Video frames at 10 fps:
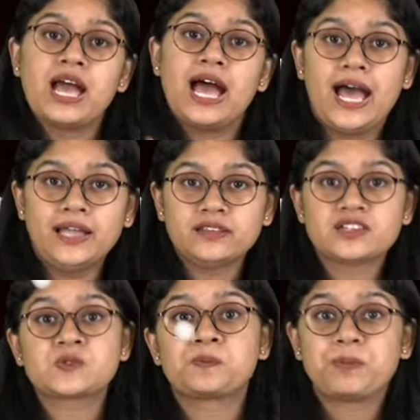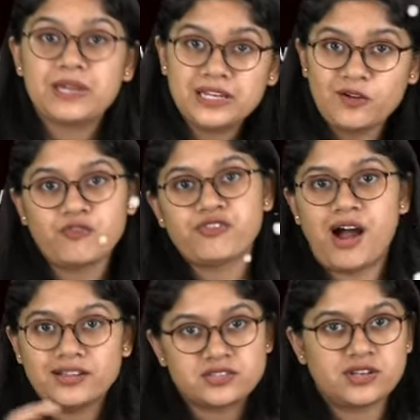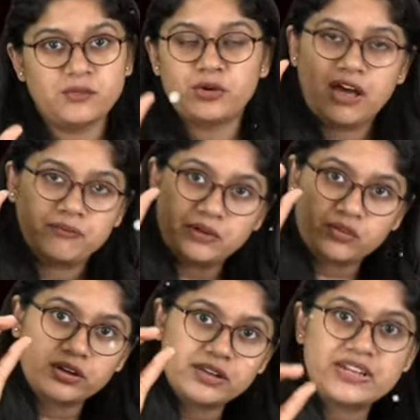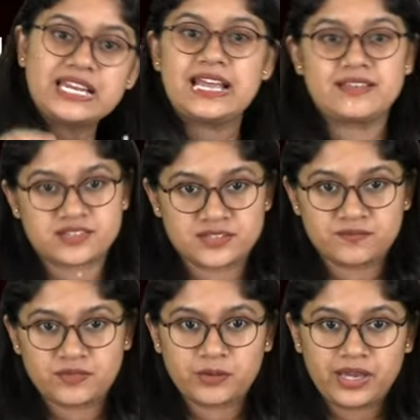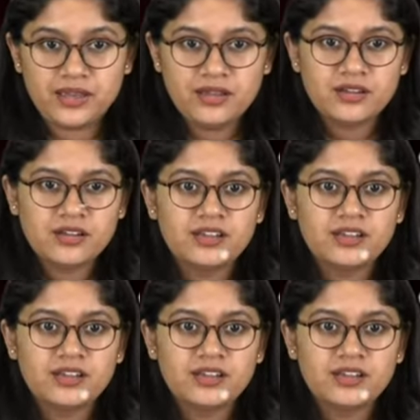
and the speed of answering would have been really very less. Okay?